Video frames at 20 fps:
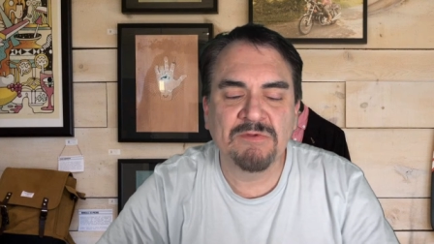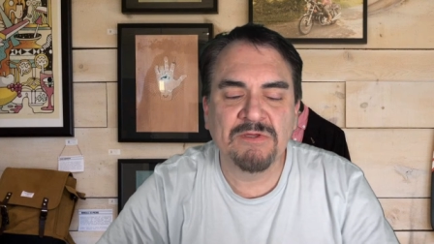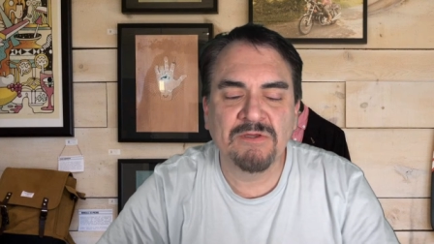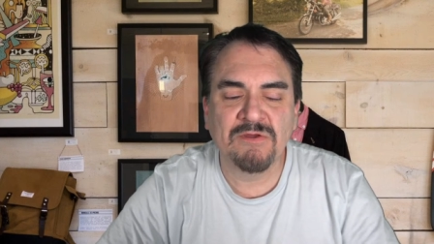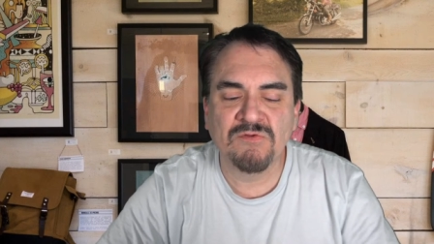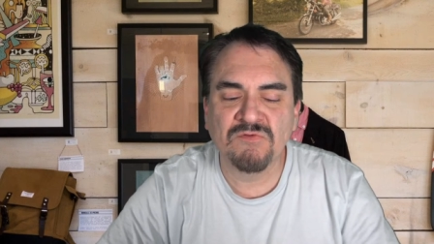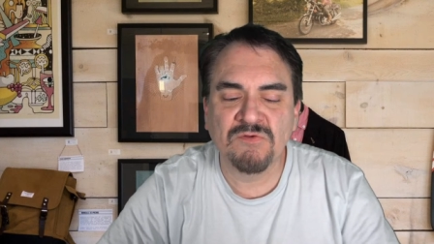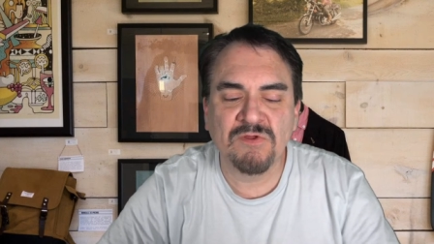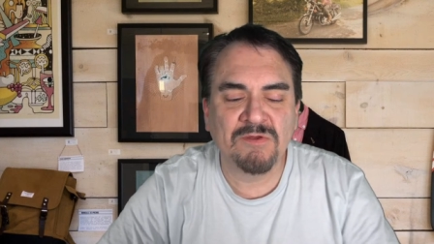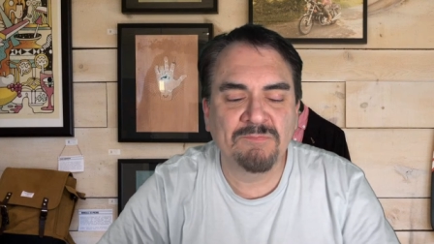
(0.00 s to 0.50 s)

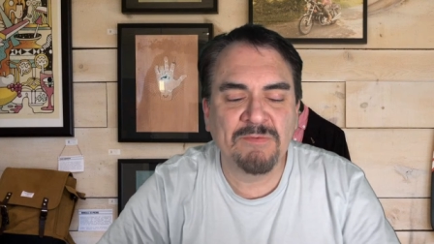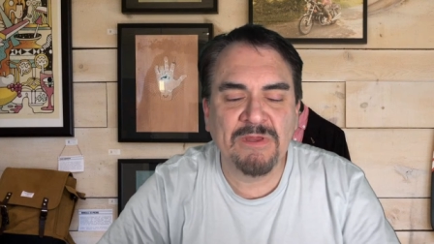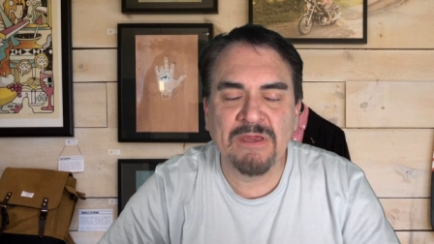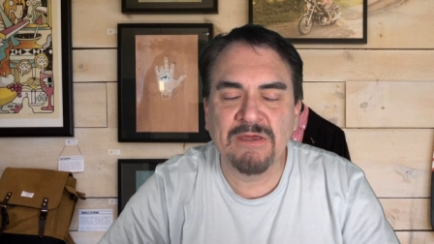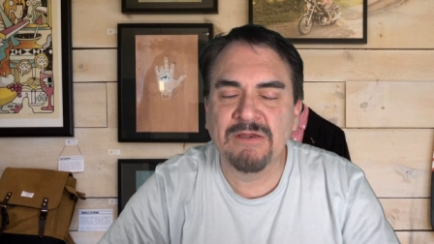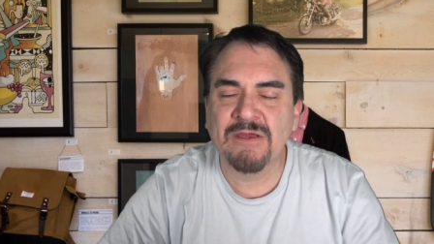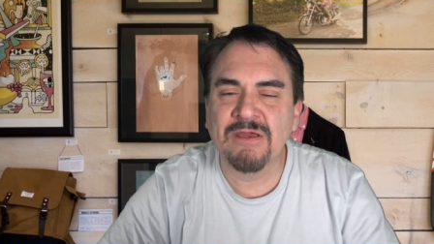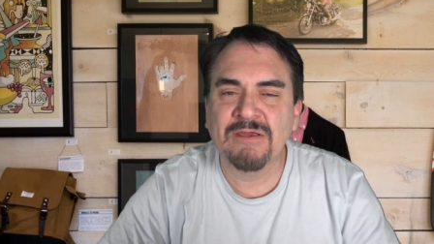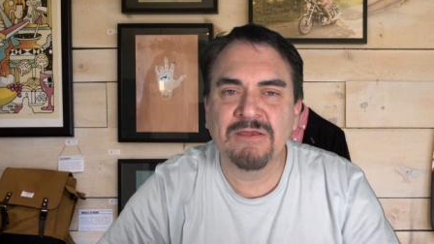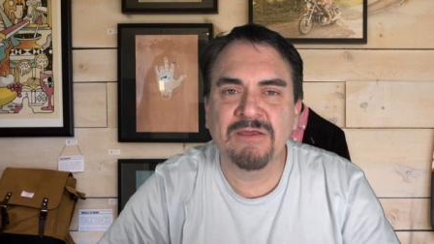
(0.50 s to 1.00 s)
Because,
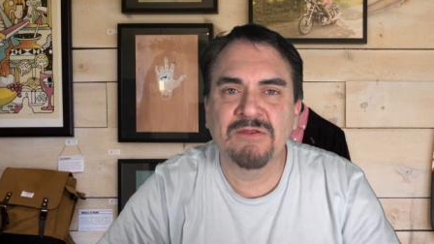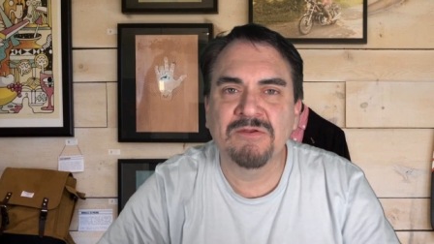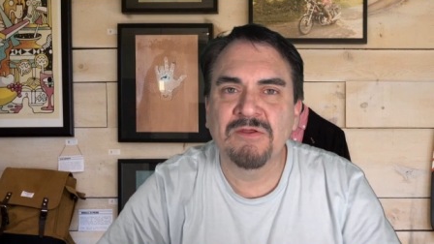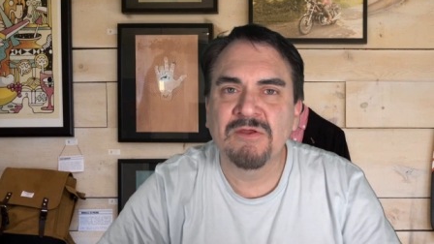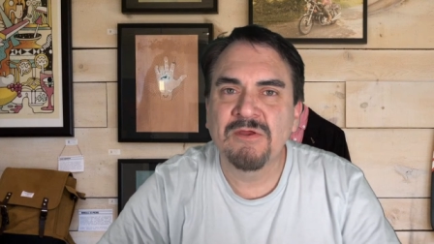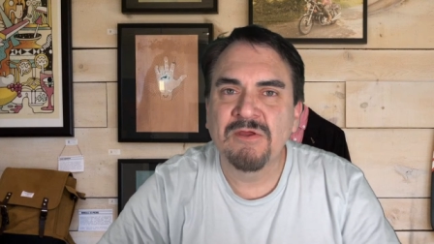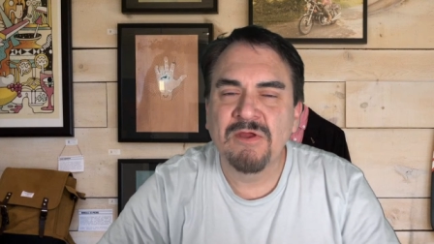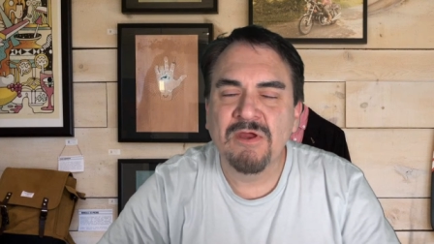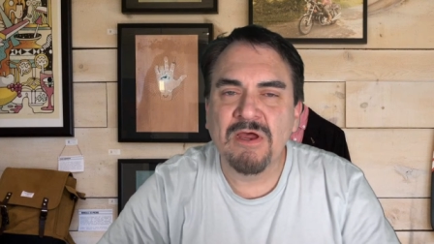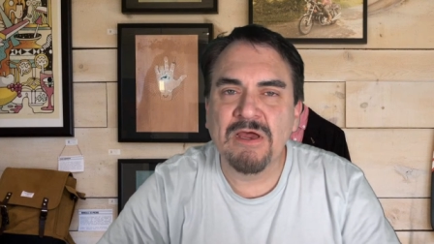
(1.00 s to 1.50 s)
man, I
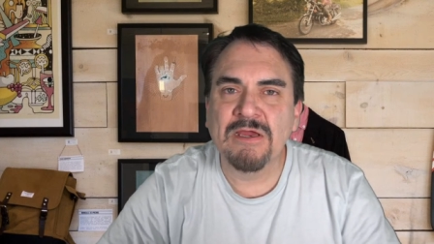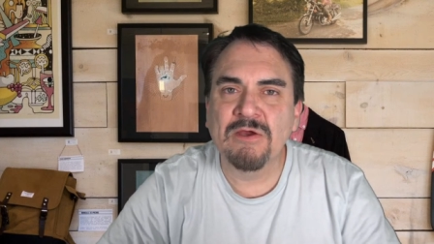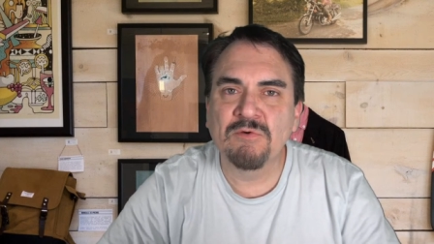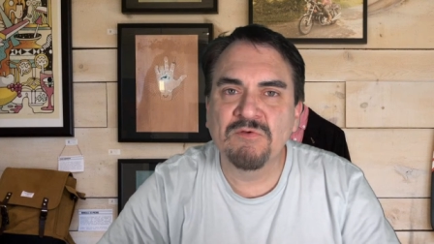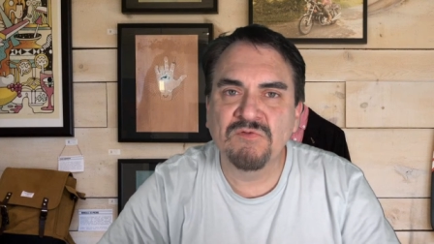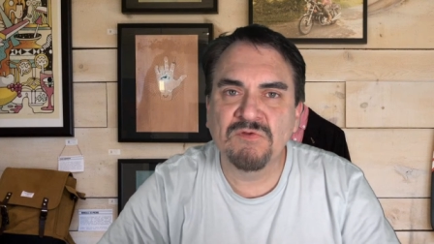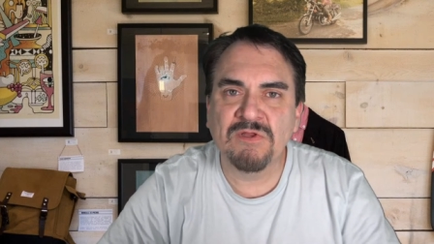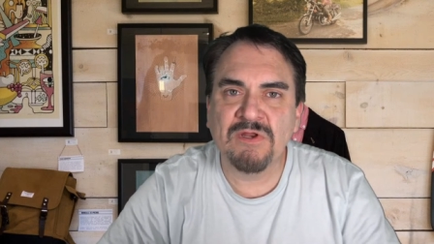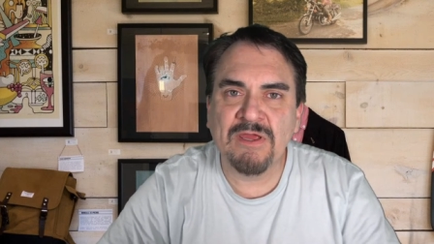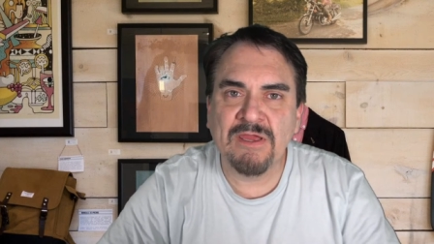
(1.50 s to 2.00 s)

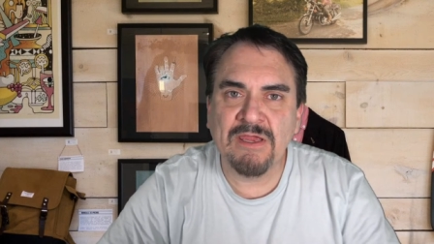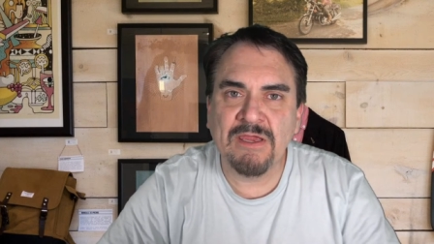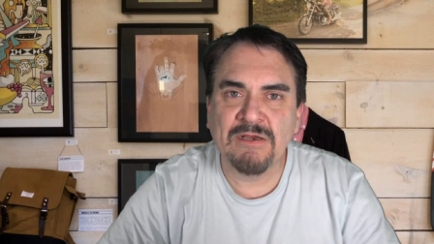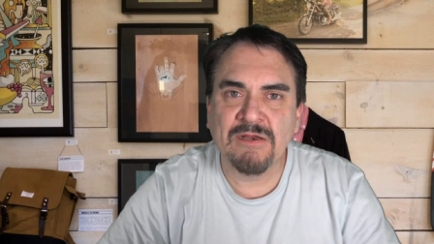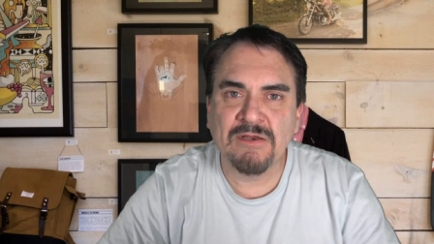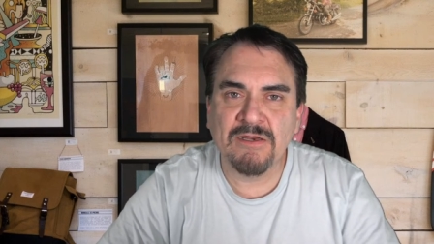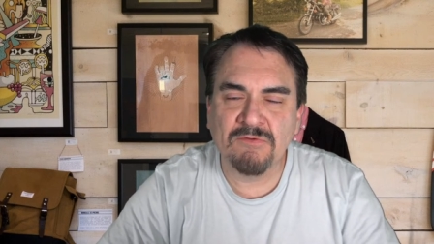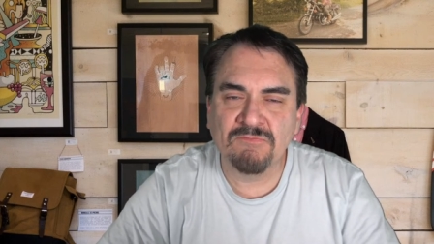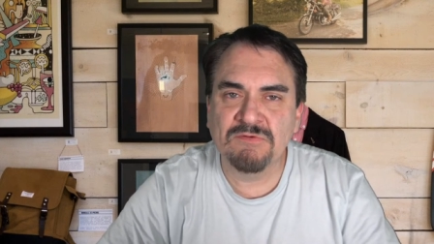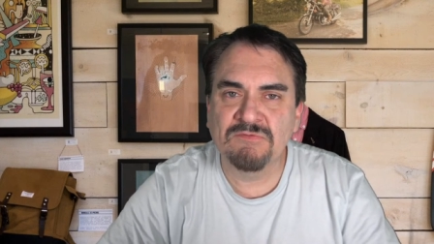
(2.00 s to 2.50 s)
always get
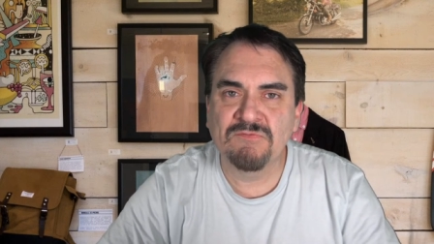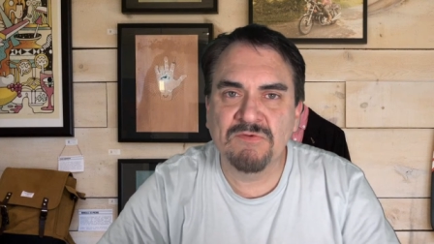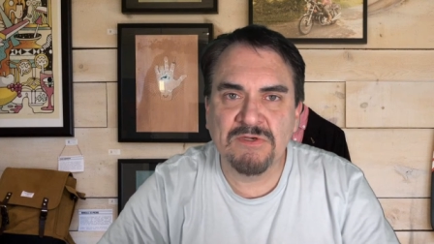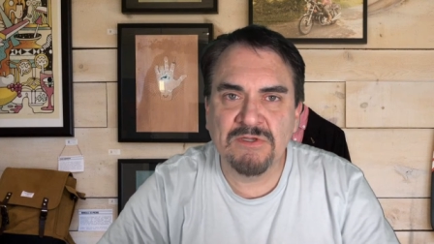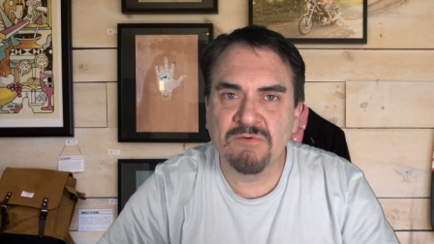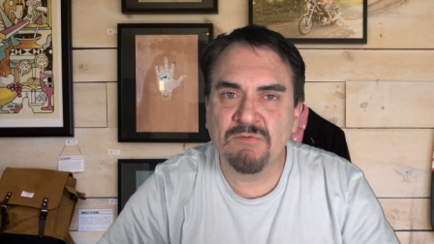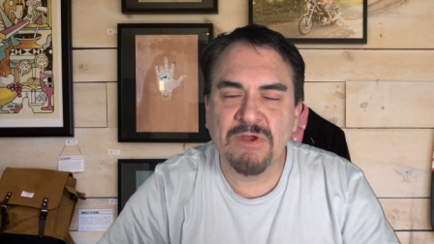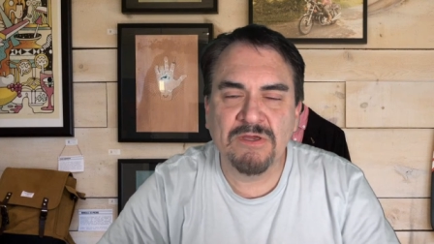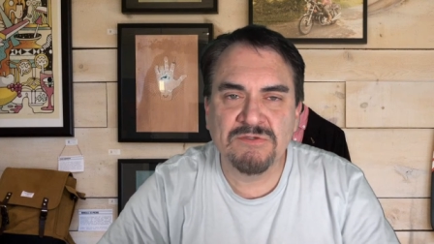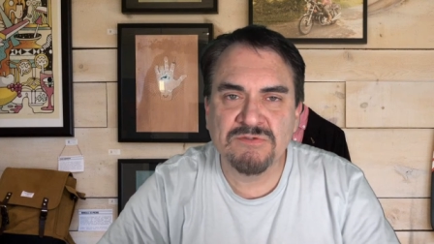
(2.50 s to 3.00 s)
hate on every
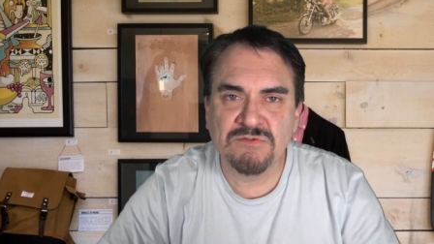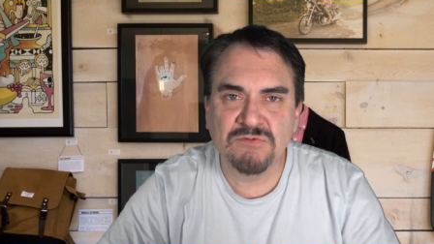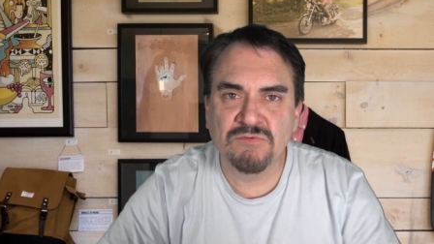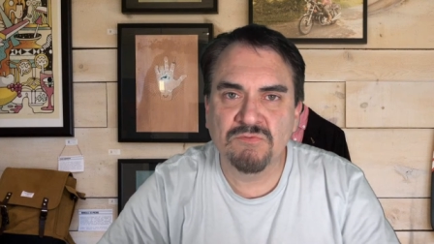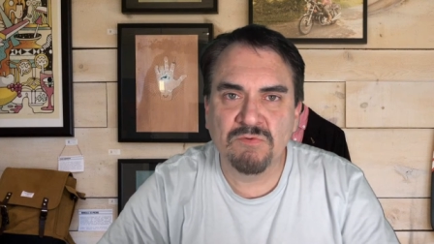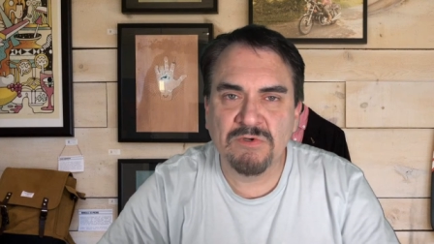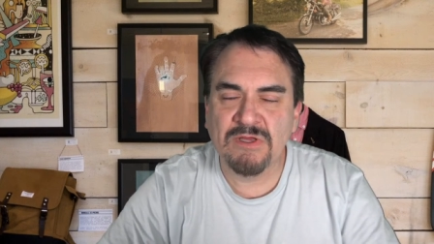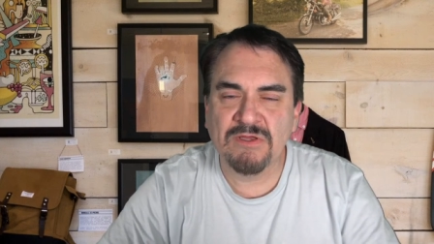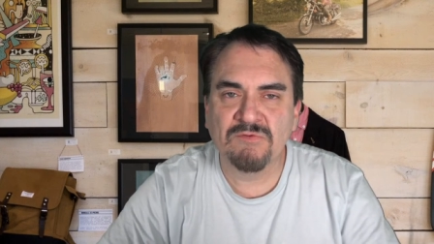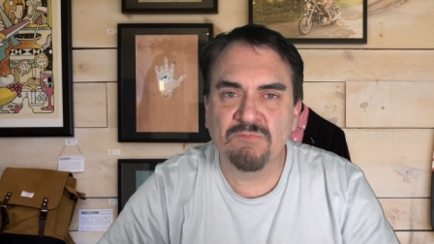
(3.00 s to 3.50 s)
video I
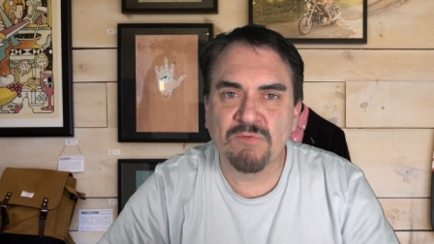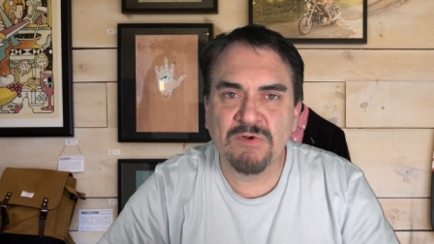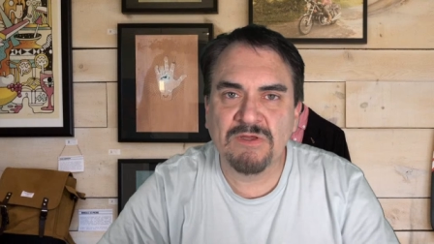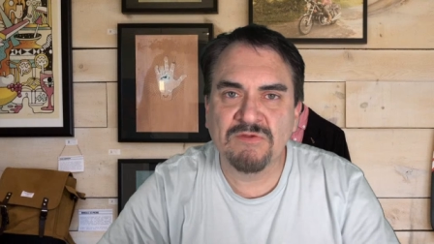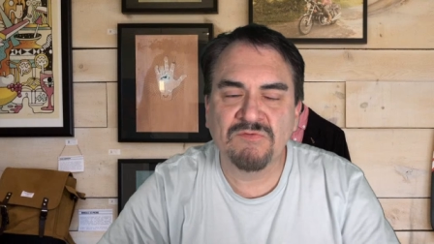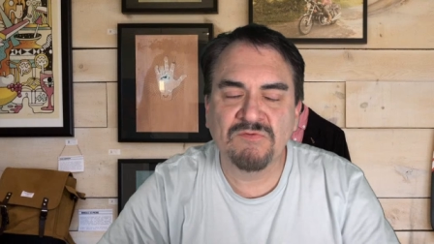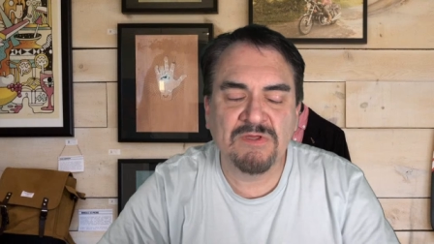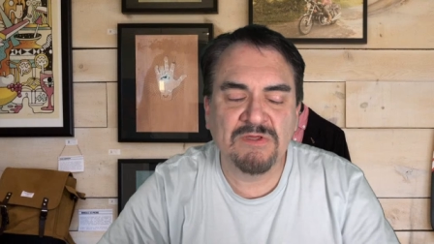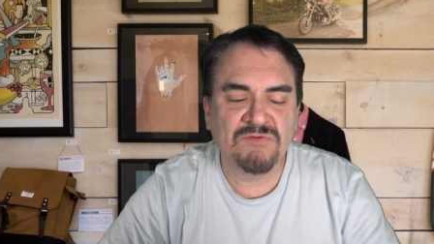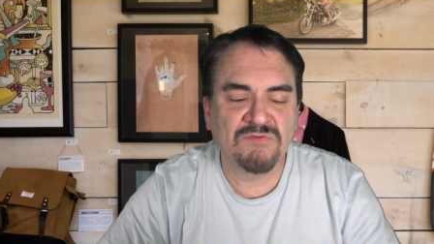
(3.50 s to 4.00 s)
do when
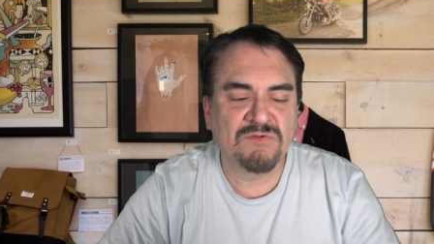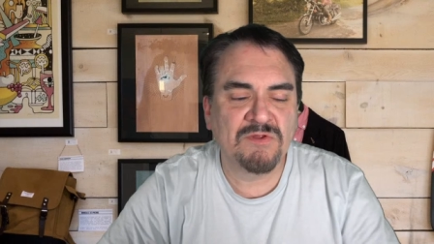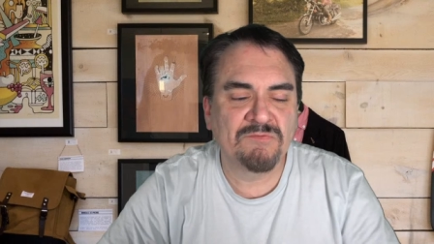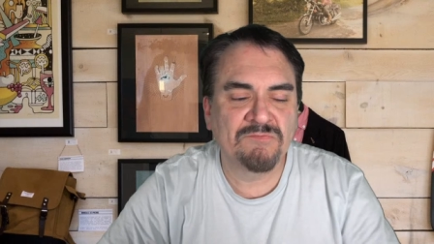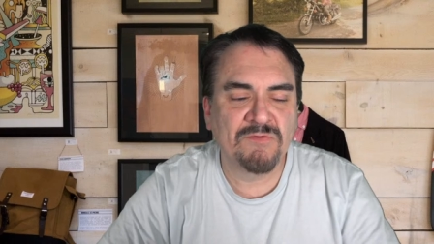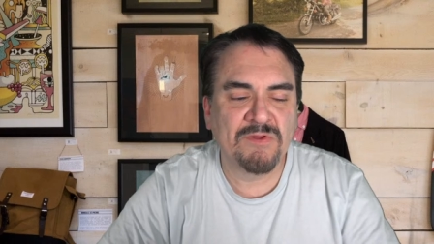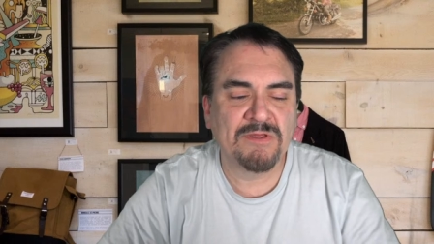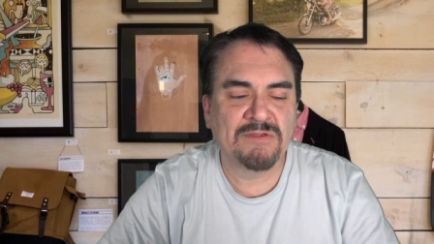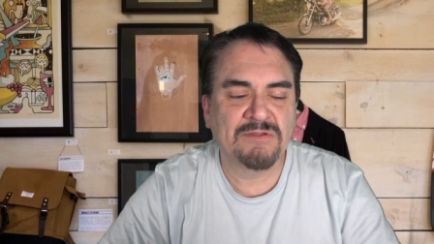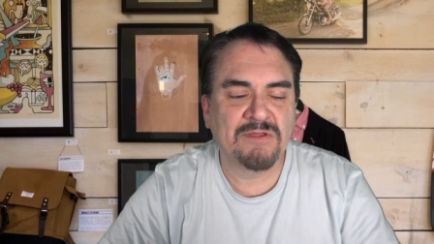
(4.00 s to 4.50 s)
I say
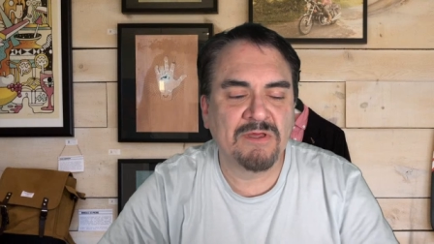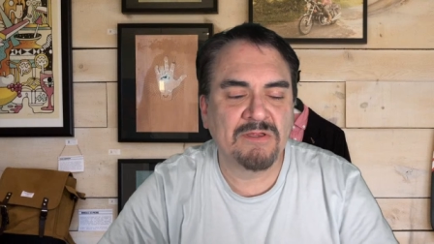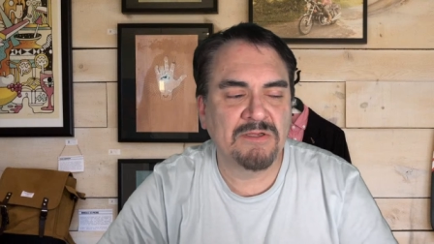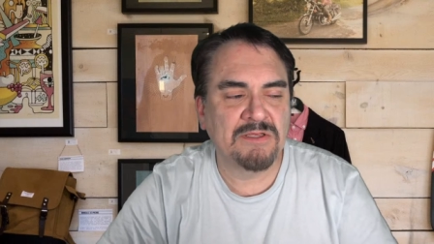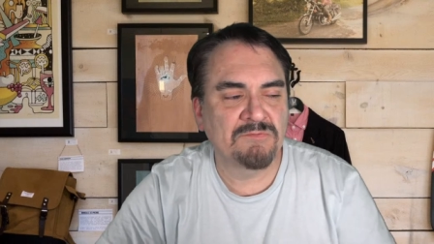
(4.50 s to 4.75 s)
stuff like that.